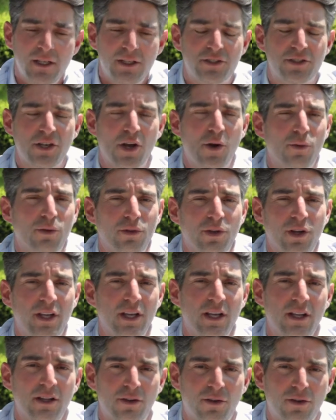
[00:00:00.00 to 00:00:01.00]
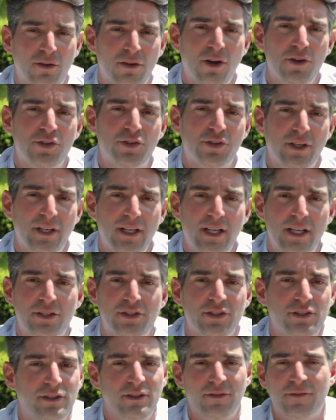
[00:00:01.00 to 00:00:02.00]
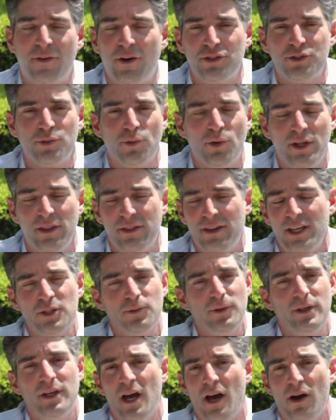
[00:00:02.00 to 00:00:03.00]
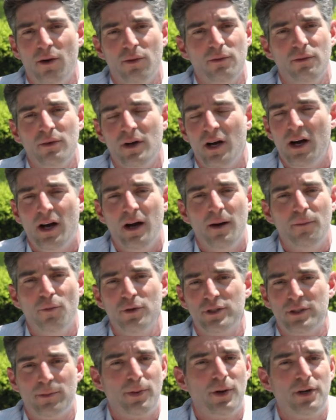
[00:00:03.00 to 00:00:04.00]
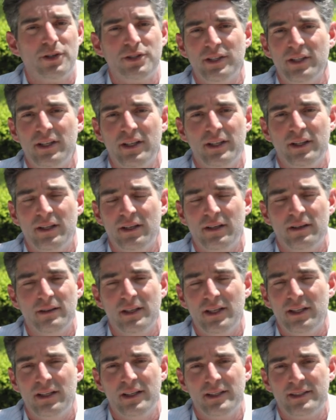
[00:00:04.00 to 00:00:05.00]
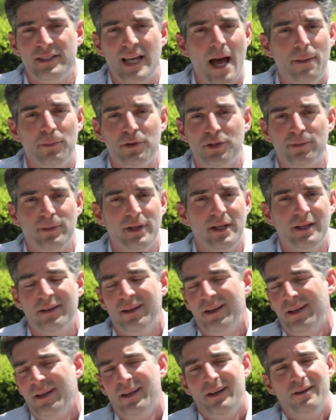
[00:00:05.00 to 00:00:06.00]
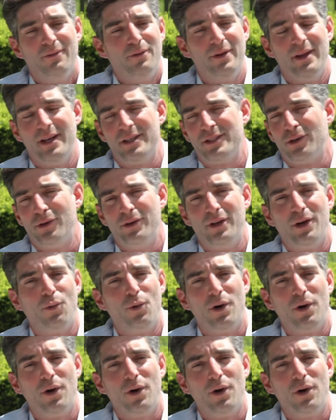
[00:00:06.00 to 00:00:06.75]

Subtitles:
So looking a little closer at each, first one, things we know. Was a person in the establishment, were they slurring their